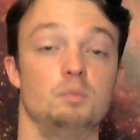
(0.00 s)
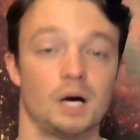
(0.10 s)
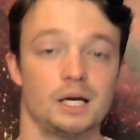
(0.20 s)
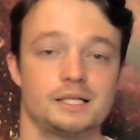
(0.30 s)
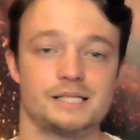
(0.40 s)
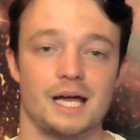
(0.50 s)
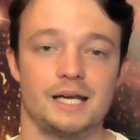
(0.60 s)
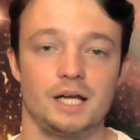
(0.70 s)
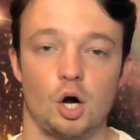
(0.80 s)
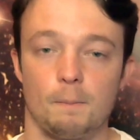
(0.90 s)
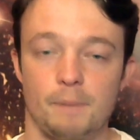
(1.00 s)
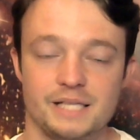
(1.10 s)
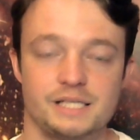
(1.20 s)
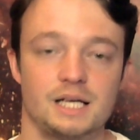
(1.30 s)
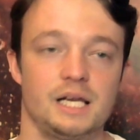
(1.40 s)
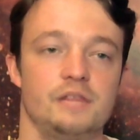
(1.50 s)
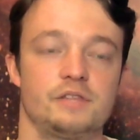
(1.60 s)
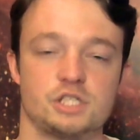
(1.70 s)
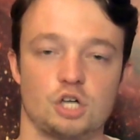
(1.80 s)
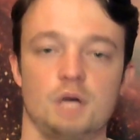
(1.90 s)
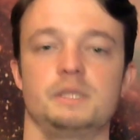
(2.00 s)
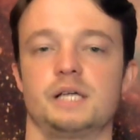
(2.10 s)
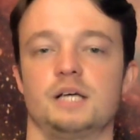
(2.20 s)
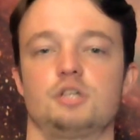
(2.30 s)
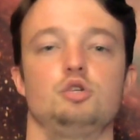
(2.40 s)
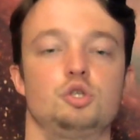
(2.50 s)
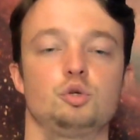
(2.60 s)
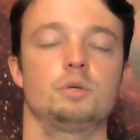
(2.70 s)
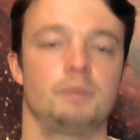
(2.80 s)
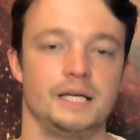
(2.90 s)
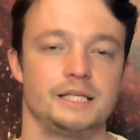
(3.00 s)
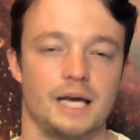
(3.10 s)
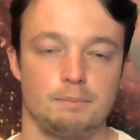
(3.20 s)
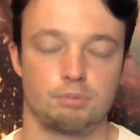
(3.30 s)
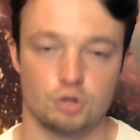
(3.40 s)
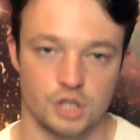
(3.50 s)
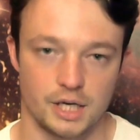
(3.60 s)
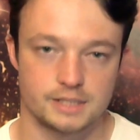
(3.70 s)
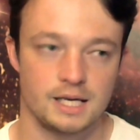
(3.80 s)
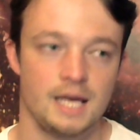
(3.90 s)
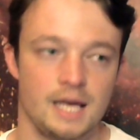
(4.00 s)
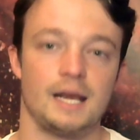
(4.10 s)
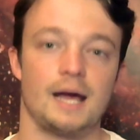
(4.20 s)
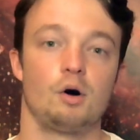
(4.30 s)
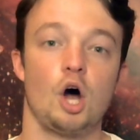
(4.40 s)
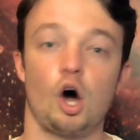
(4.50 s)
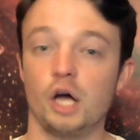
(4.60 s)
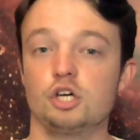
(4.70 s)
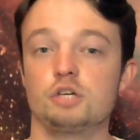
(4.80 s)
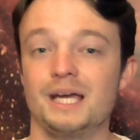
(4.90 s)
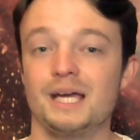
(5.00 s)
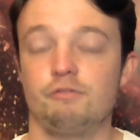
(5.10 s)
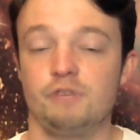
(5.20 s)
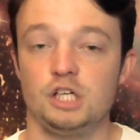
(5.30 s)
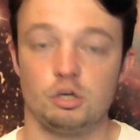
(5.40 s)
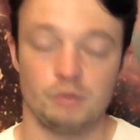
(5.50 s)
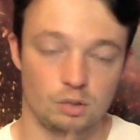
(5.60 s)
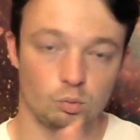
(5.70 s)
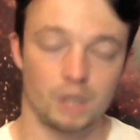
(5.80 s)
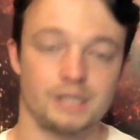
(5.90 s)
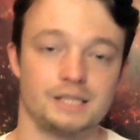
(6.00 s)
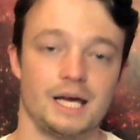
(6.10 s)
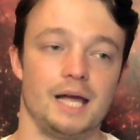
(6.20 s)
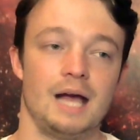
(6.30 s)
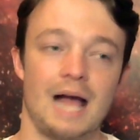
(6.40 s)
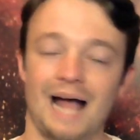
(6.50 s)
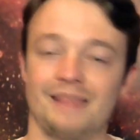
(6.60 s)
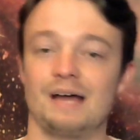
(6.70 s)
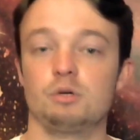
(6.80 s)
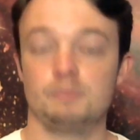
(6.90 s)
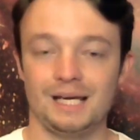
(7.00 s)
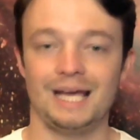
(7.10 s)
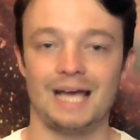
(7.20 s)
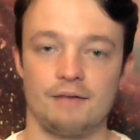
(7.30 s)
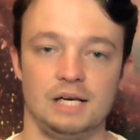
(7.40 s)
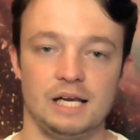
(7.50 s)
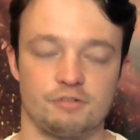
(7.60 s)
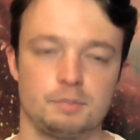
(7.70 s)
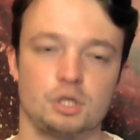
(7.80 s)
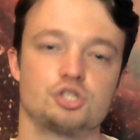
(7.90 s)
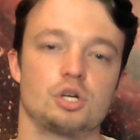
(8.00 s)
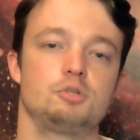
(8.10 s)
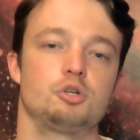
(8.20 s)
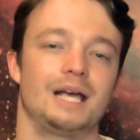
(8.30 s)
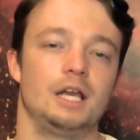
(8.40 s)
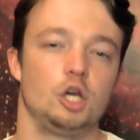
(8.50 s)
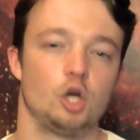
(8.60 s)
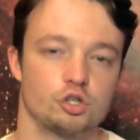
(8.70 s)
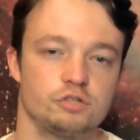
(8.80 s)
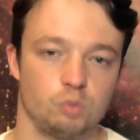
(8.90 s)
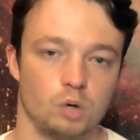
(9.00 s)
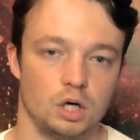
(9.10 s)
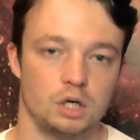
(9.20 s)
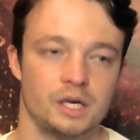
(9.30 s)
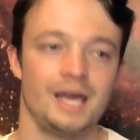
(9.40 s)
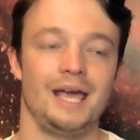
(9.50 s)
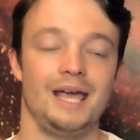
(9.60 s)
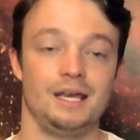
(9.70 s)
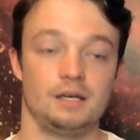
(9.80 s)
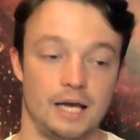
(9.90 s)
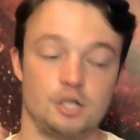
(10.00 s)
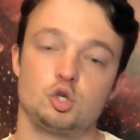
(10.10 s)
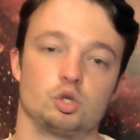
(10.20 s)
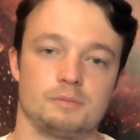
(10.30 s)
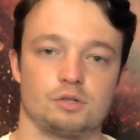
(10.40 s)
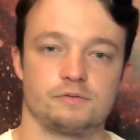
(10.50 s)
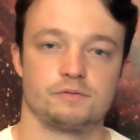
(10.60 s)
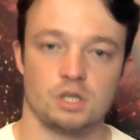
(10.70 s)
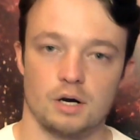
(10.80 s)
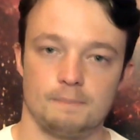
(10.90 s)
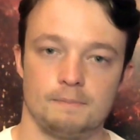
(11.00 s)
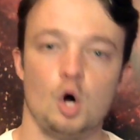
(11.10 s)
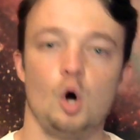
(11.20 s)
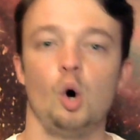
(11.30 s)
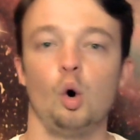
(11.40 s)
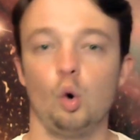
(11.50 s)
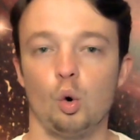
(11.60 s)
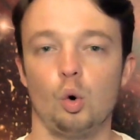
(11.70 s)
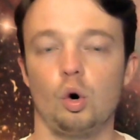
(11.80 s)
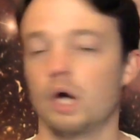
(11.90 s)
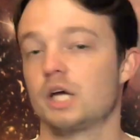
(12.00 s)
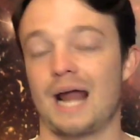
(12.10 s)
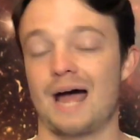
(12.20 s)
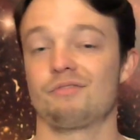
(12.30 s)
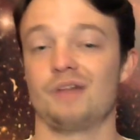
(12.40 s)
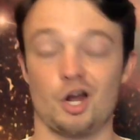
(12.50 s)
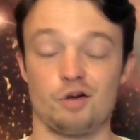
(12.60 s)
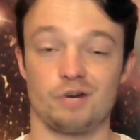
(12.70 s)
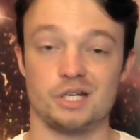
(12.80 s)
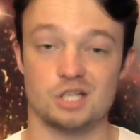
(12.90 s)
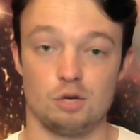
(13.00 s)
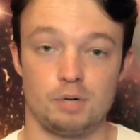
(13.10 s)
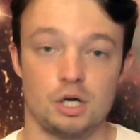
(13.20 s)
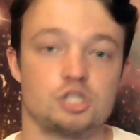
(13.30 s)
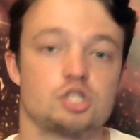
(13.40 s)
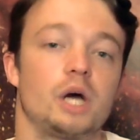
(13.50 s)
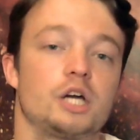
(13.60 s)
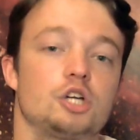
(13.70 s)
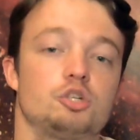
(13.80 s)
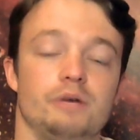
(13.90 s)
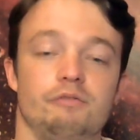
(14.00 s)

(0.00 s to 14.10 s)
to my understanding, are basically the time it takes you to complete a project. Now, I could make a video in 1 day, and that would be a heavy lift because I'm doing a lot of work in a short amount of time. Or I could have that over a slow burn, so I could